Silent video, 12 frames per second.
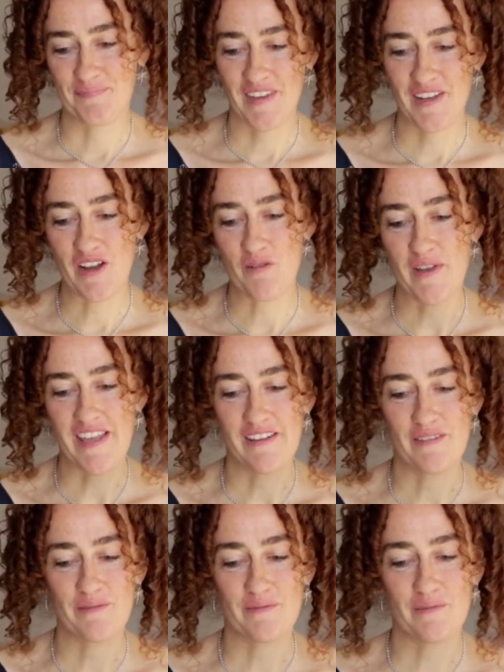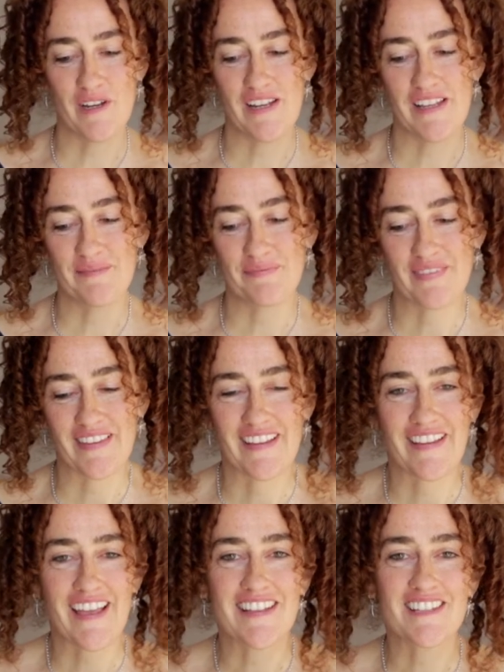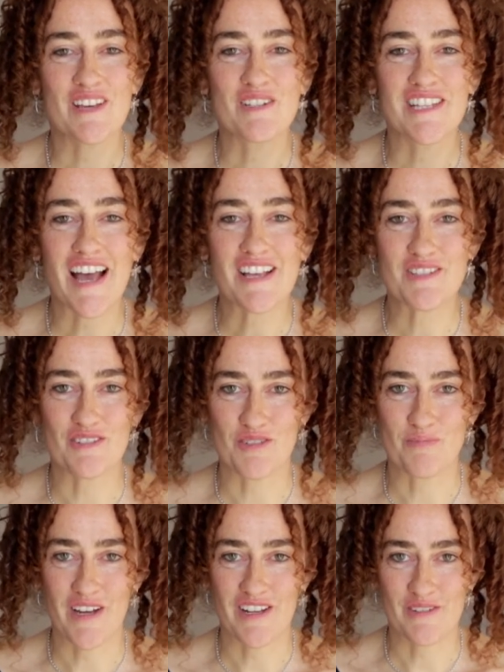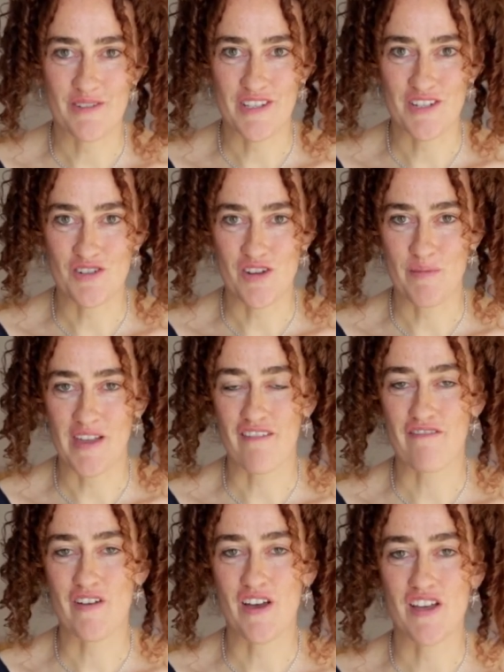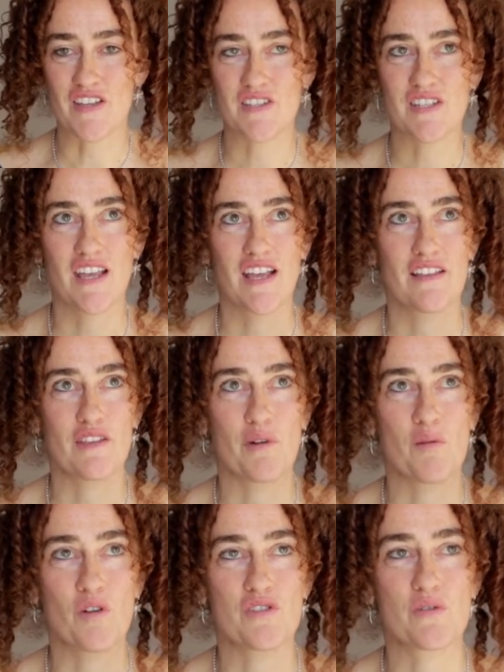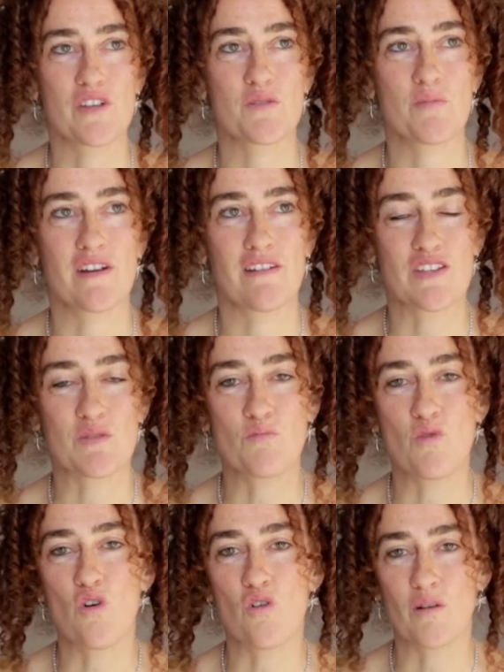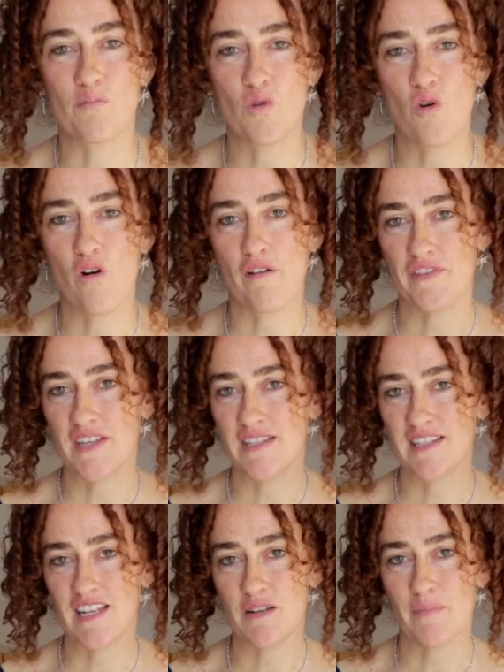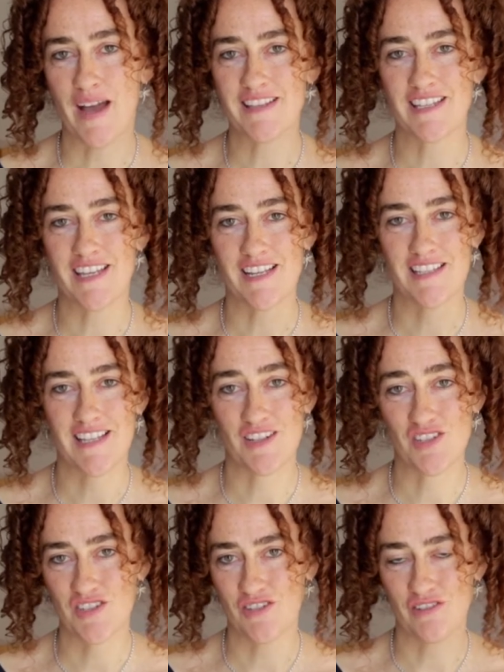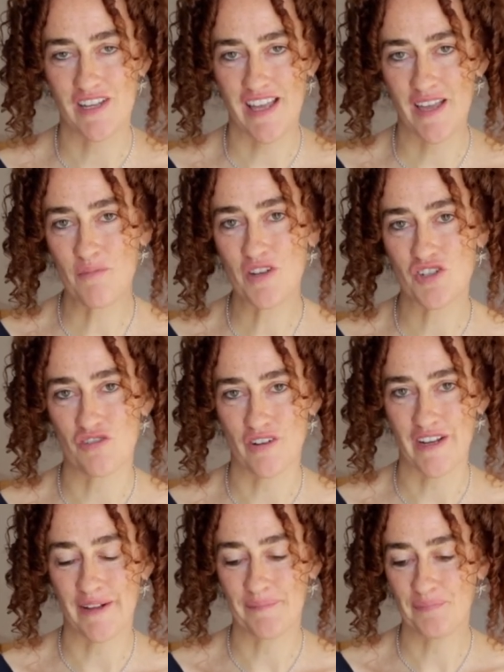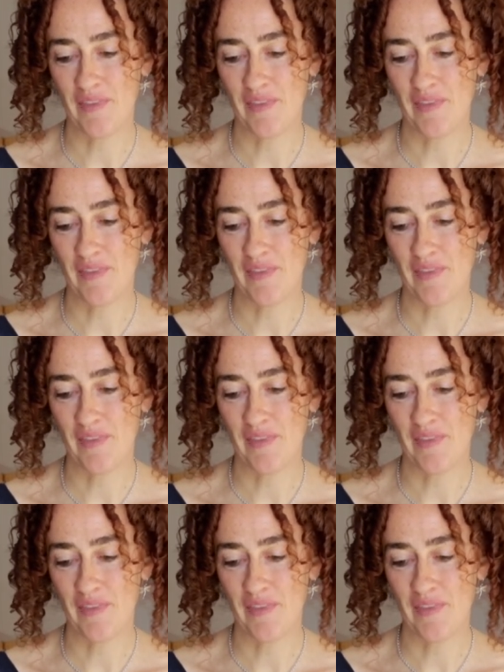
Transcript: You know, we, we get so dazzled by lucid dreaming at first that we want to experience more and more of this cinematic sensory imagery.